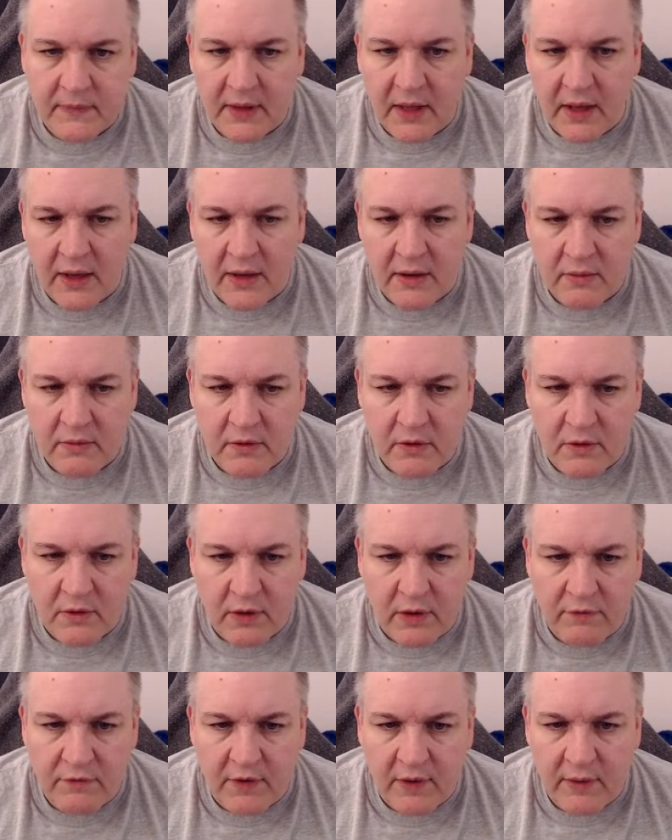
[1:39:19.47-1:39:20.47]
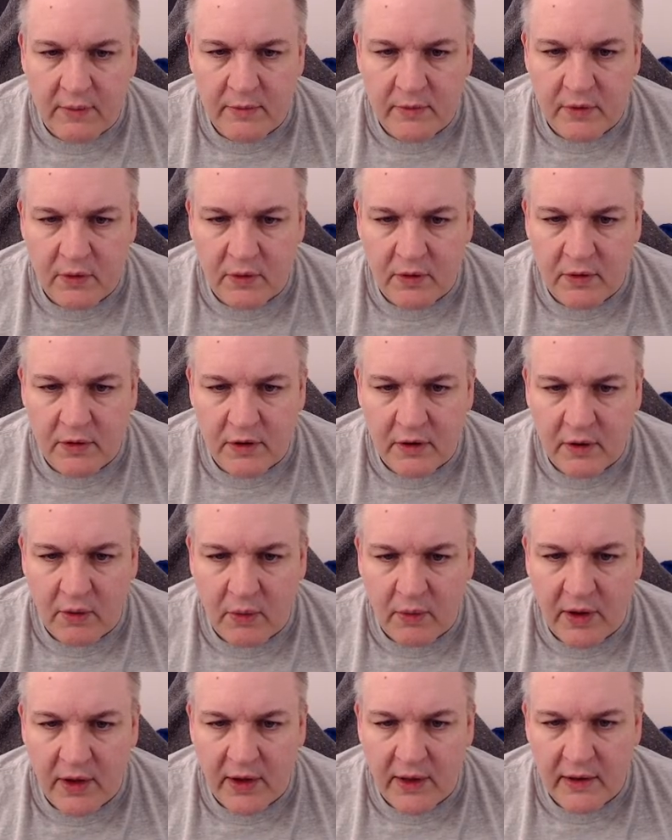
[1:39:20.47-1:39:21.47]
I don't know if I'm going to go
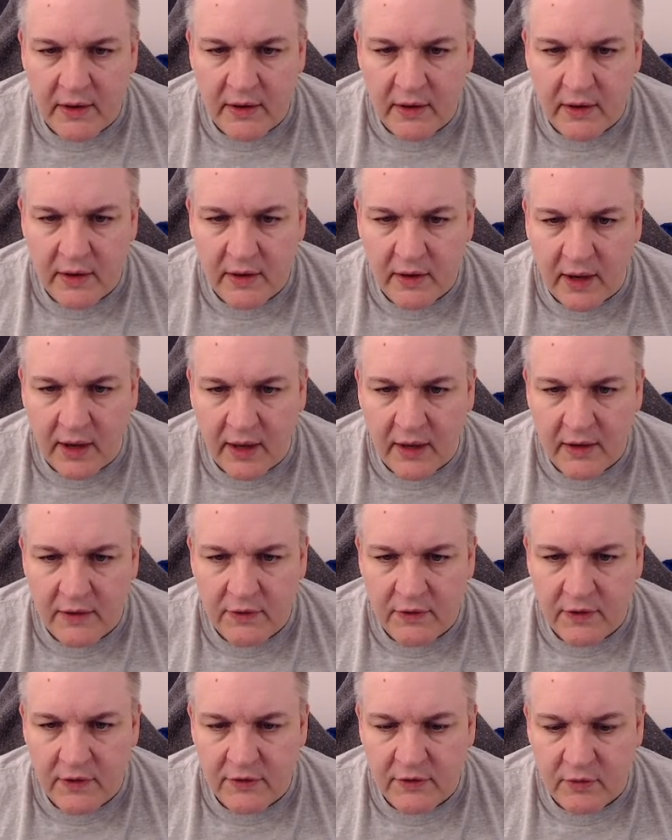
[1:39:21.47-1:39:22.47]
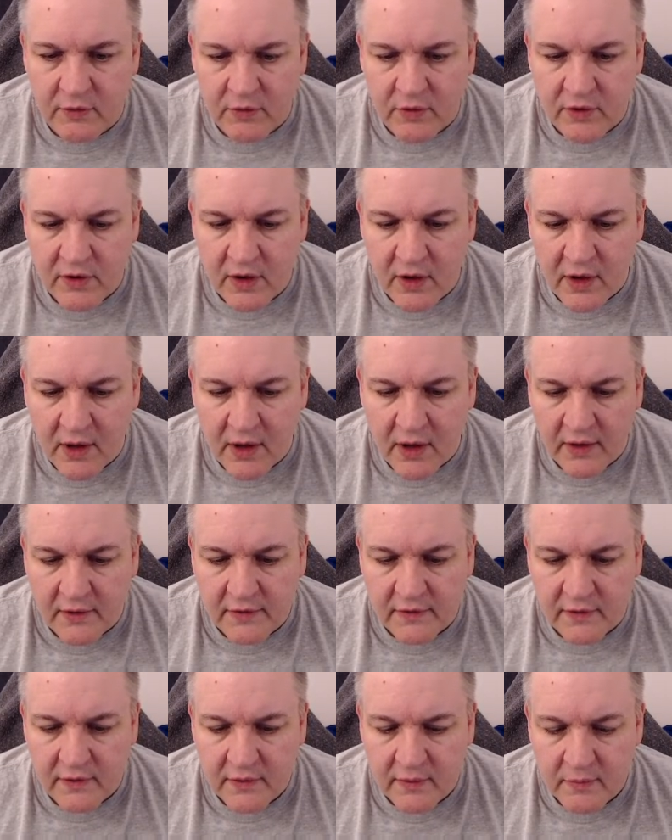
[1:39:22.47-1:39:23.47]
ahead and edit this or not,
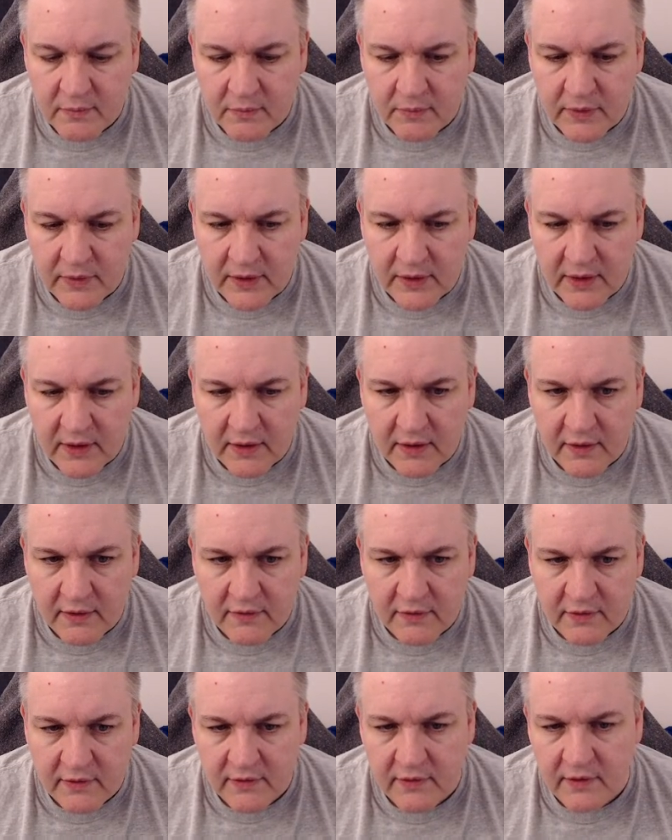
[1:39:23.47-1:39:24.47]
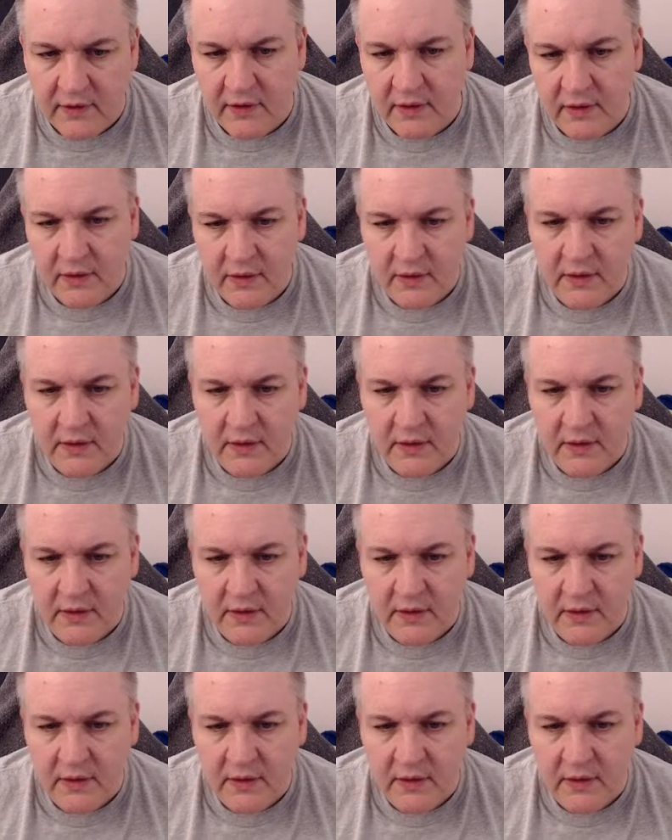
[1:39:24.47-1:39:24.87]
because let's see.